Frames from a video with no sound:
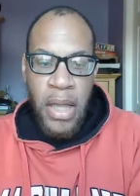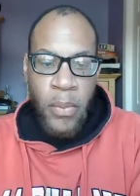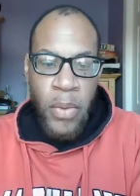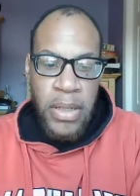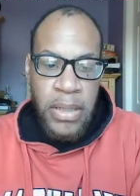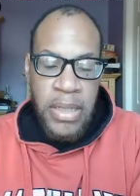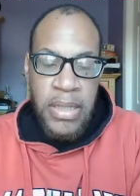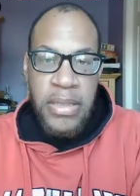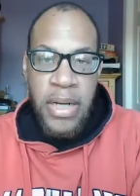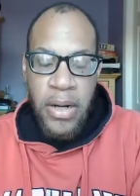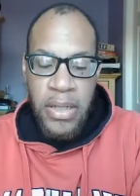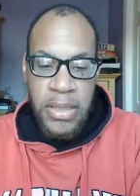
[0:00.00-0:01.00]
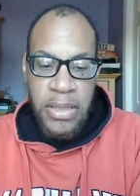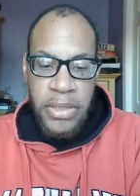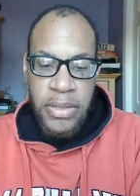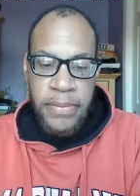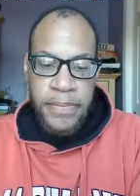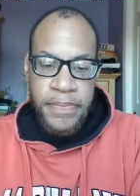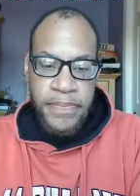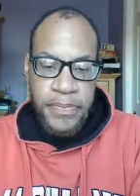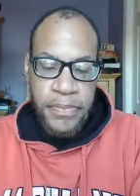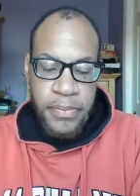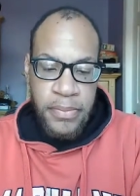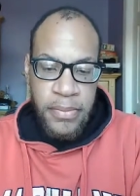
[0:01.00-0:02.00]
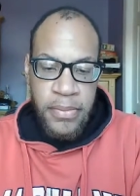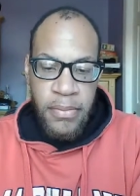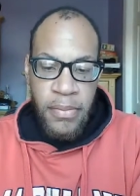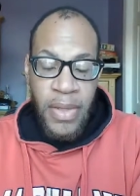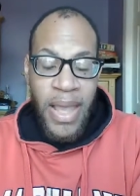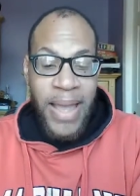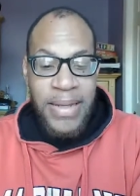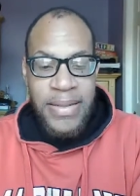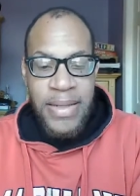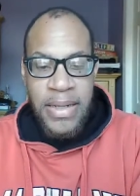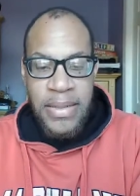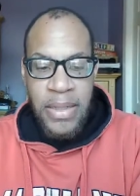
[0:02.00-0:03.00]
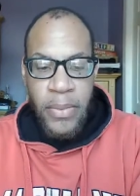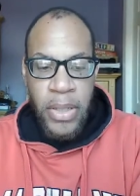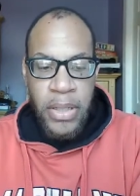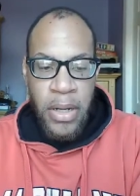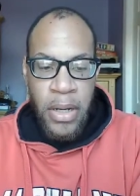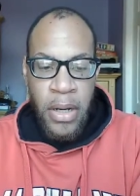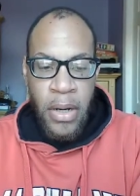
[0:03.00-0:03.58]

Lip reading: and what needs our attention. I can say to someone,